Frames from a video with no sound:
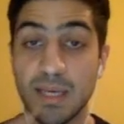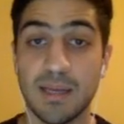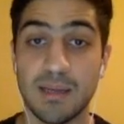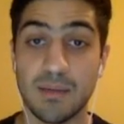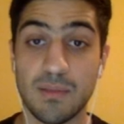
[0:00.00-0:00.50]

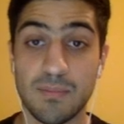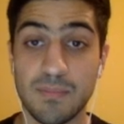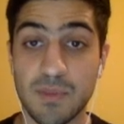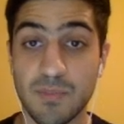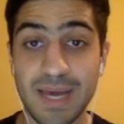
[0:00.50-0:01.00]
Now
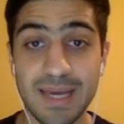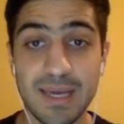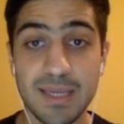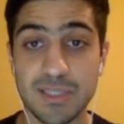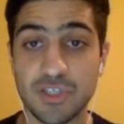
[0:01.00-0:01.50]
the black
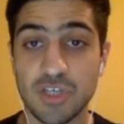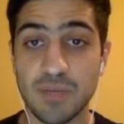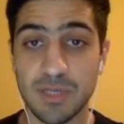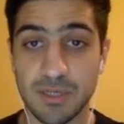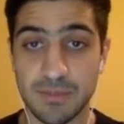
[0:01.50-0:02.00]
king is in
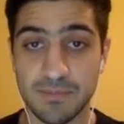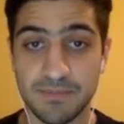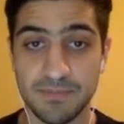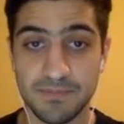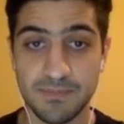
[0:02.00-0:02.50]
trouble here,
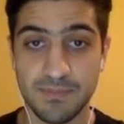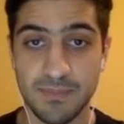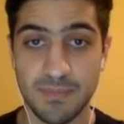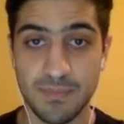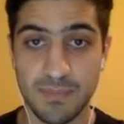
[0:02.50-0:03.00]

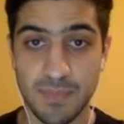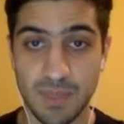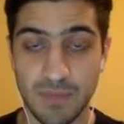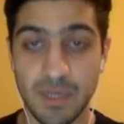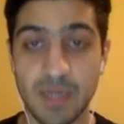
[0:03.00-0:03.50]

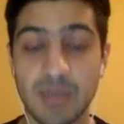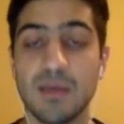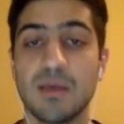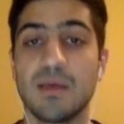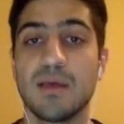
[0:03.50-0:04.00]
right?
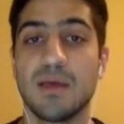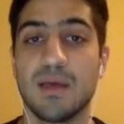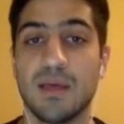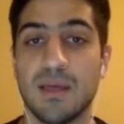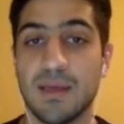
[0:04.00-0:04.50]

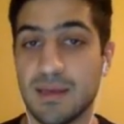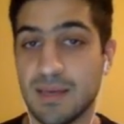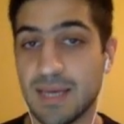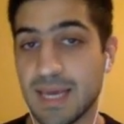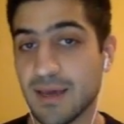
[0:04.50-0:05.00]

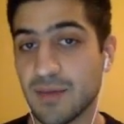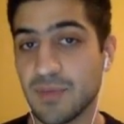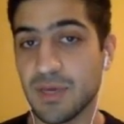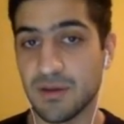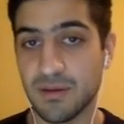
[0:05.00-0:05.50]
He can't come
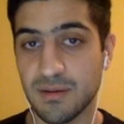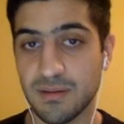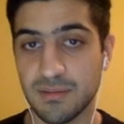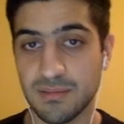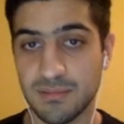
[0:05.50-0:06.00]
here,
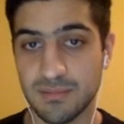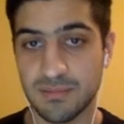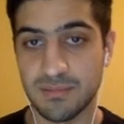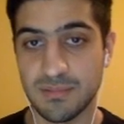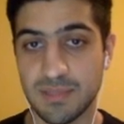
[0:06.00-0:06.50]

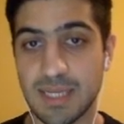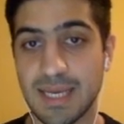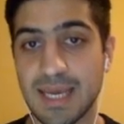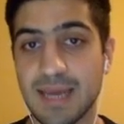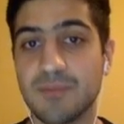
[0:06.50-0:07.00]
and he
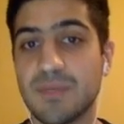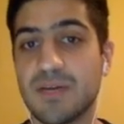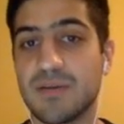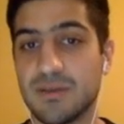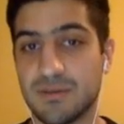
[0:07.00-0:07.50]
can't come
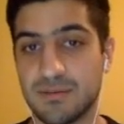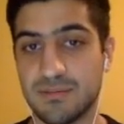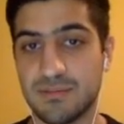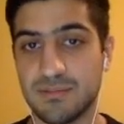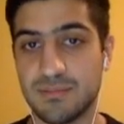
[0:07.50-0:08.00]
down here,
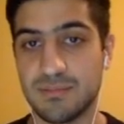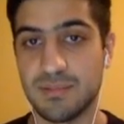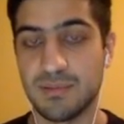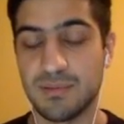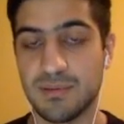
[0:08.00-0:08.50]

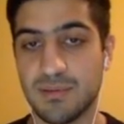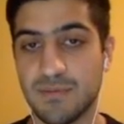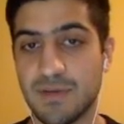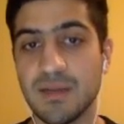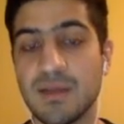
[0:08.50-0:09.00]

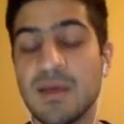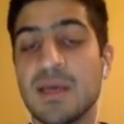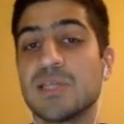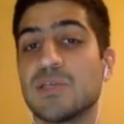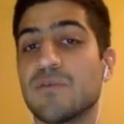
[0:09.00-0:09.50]
right?
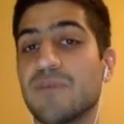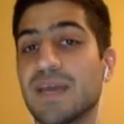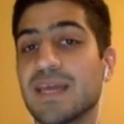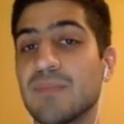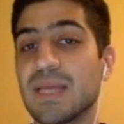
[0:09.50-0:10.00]
So if I
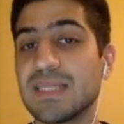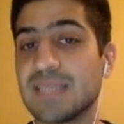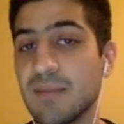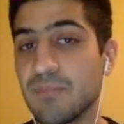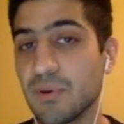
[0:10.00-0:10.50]
can
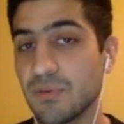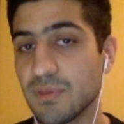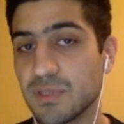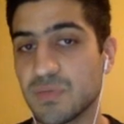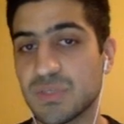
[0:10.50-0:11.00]
maintain both of
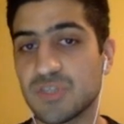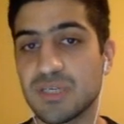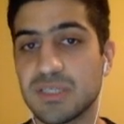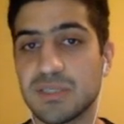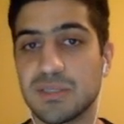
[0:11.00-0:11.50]
these
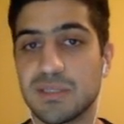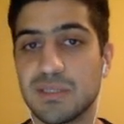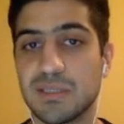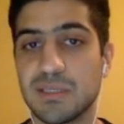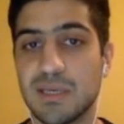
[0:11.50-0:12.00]

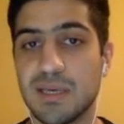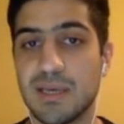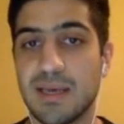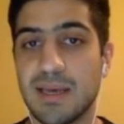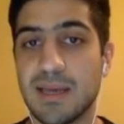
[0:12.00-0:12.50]
restrictions
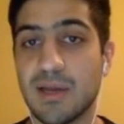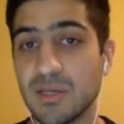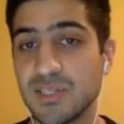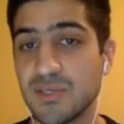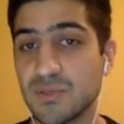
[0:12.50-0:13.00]
and
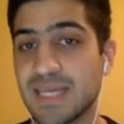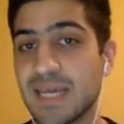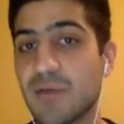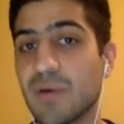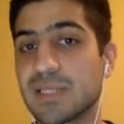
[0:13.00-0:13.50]
also
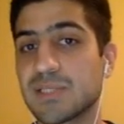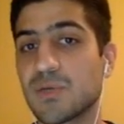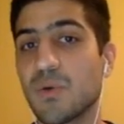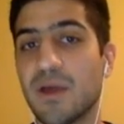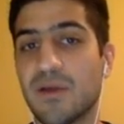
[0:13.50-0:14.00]
take away his
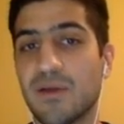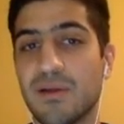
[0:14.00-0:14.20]
square,